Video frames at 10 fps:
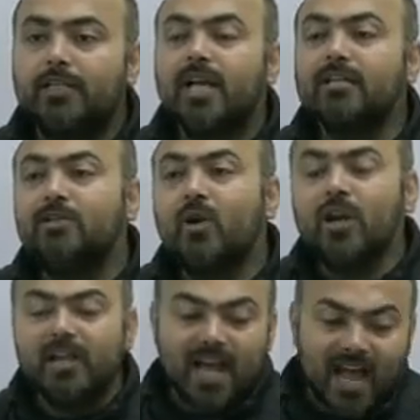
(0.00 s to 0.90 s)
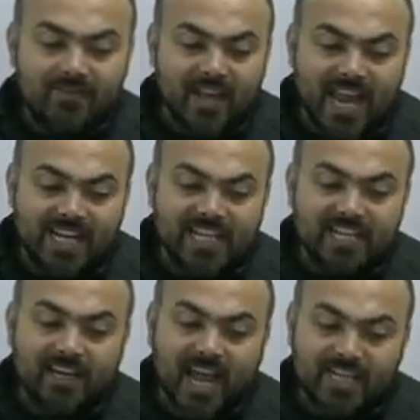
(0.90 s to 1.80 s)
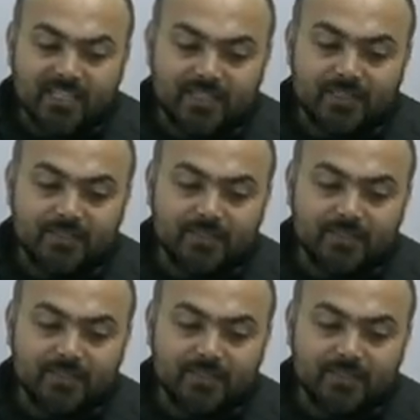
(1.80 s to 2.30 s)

does not have any right